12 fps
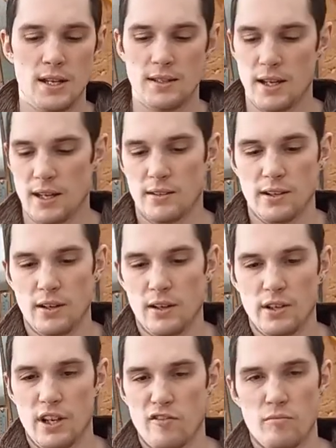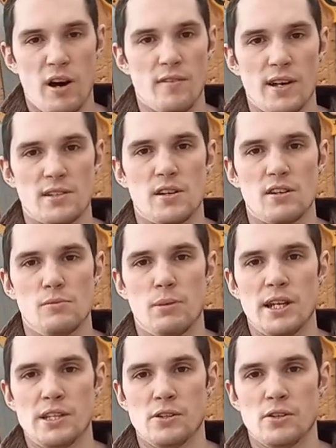They'll only have about that size
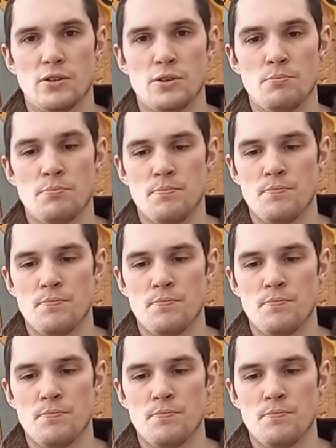blade on them,